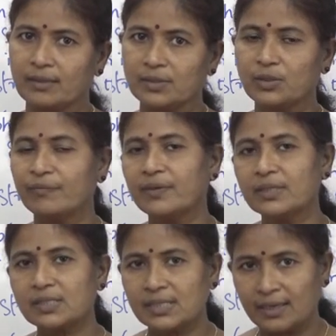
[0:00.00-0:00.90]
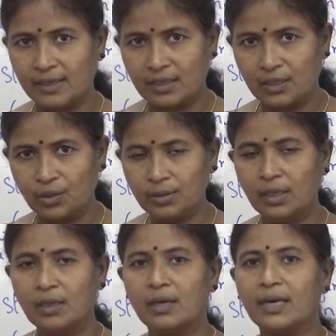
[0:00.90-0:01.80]
So fir standing alone
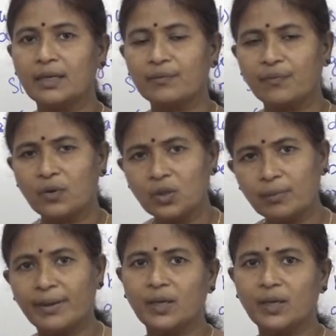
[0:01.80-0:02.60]
and followed by